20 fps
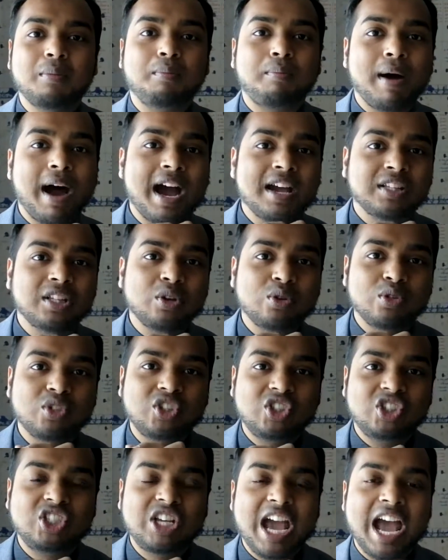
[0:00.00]
buy those
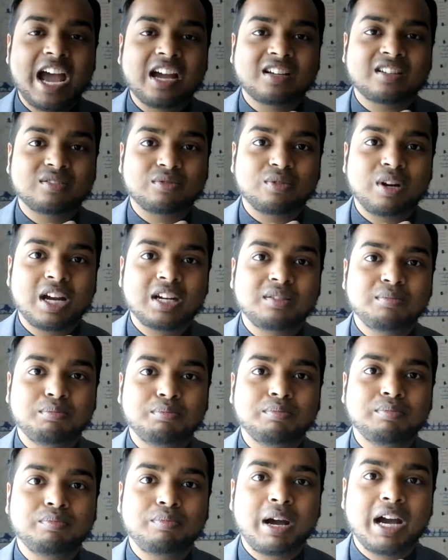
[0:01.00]
jacks, right,
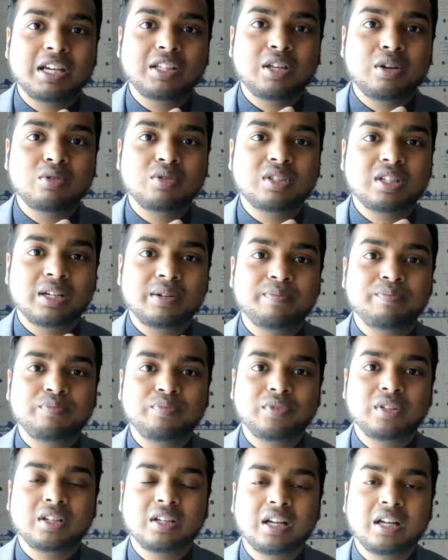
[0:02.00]
buy those
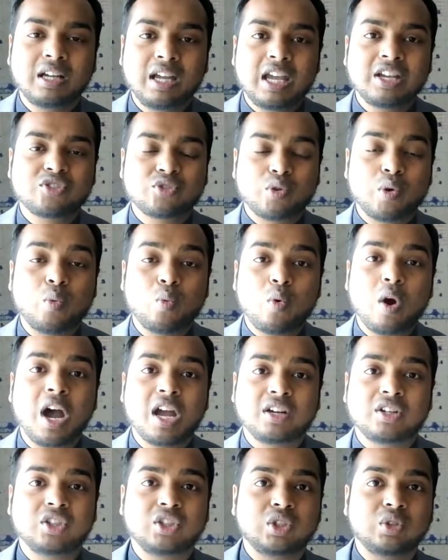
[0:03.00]
extra
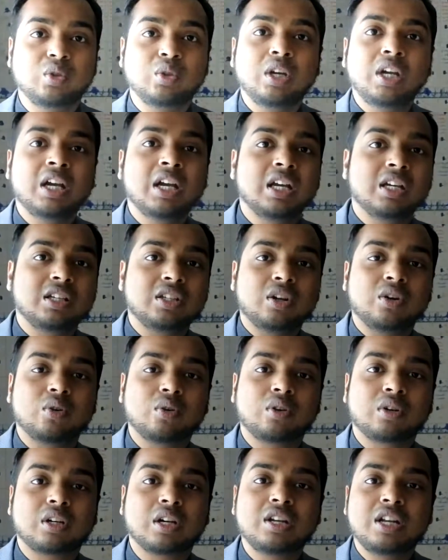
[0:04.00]
wire to
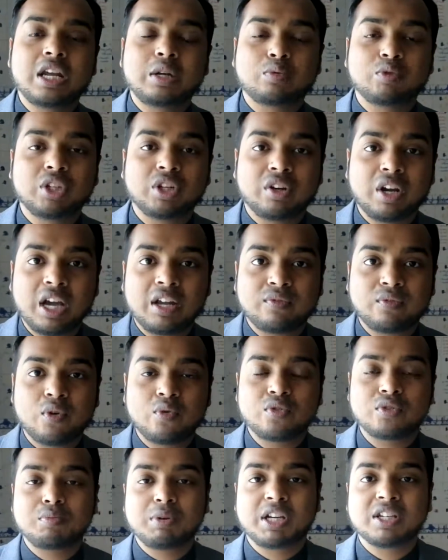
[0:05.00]
connect with their
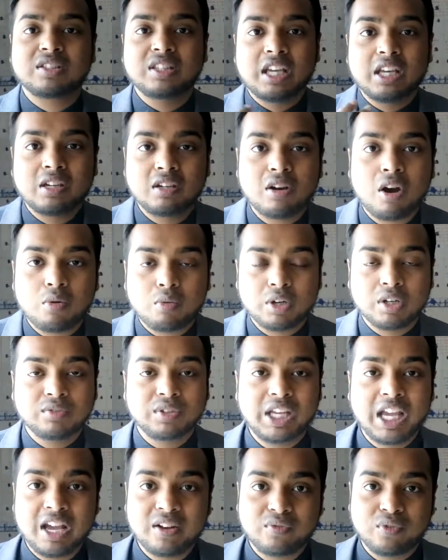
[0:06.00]
headphones, because they got rid of
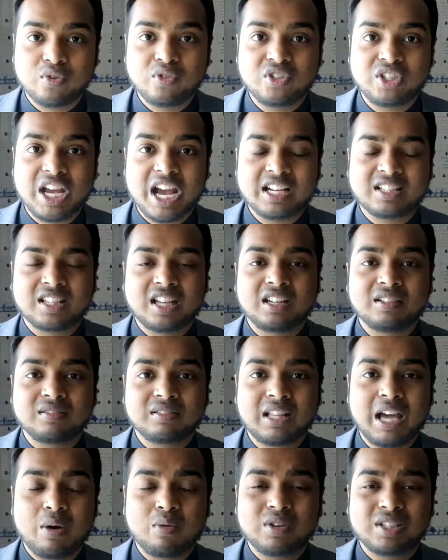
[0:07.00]
the headphone jacks, and
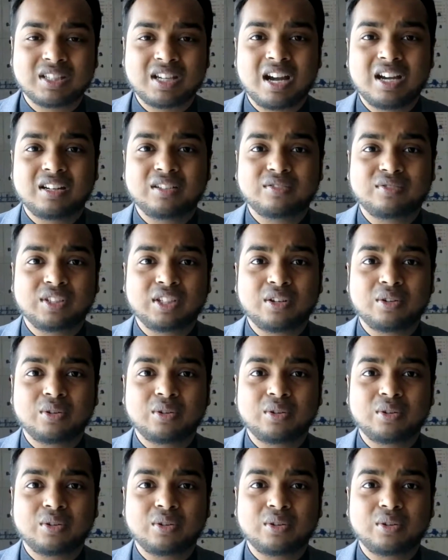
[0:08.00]
that was kind of